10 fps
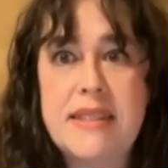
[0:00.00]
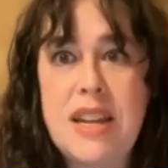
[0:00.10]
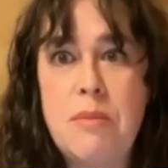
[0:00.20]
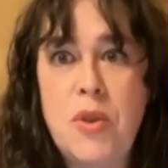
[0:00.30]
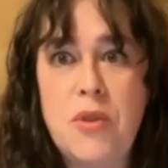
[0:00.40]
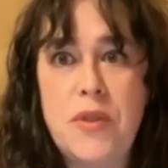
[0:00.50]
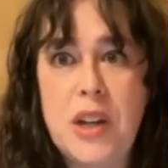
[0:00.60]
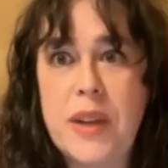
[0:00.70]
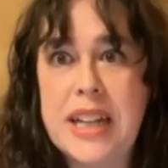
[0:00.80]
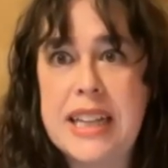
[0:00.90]
It moved very
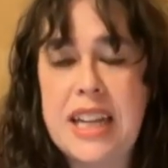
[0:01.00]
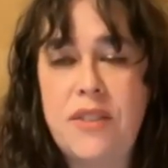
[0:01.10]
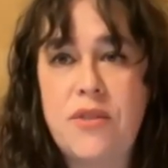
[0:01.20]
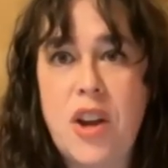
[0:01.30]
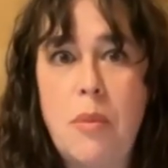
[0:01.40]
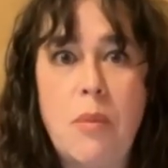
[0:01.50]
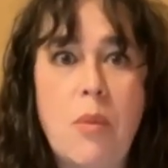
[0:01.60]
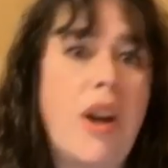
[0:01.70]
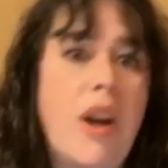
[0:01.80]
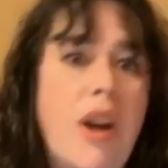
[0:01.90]
quickly from
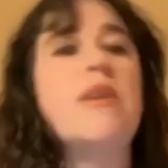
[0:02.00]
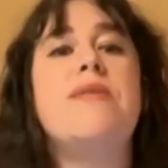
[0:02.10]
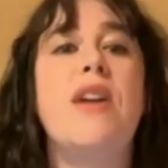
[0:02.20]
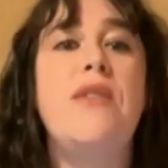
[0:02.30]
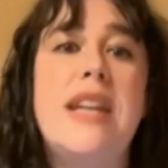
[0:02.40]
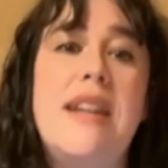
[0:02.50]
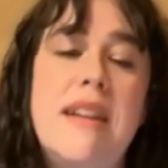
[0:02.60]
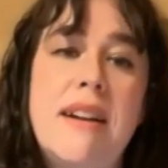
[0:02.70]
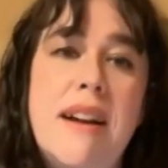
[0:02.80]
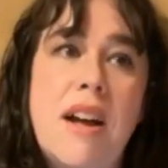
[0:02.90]
where it was founded,
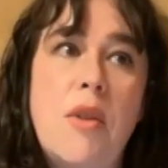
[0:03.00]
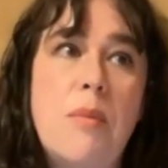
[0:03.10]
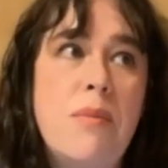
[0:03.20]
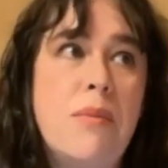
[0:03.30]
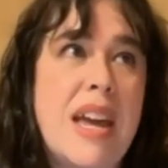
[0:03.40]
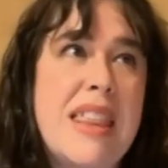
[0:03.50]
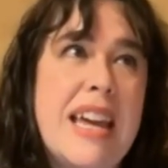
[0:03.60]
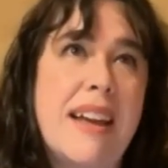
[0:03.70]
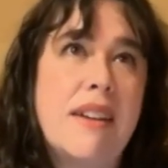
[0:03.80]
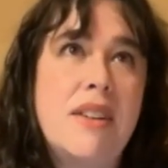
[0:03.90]
I
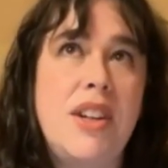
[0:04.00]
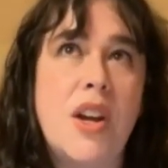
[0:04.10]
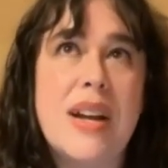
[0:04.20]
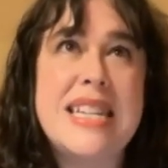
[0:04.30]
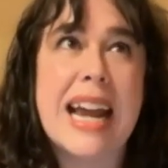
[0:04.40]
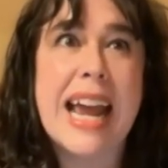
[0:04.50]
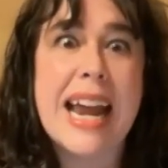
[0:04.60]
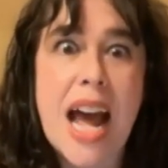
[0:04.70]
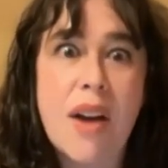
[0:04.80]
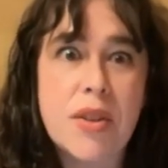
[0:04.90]
think, a decade
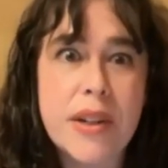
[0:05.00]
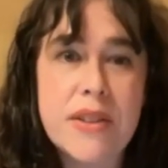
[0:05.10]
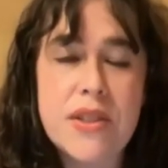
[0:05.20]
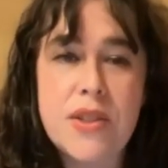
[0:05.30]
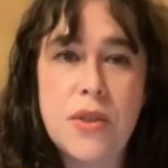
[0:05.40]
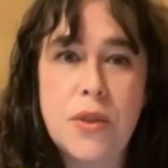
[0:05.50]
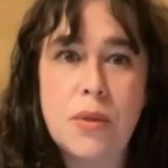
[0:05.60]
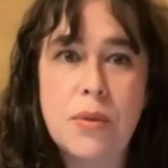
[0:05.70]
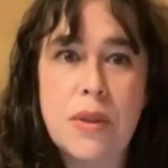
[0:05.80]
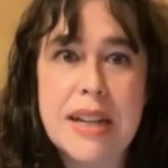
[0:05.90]
afterwards, to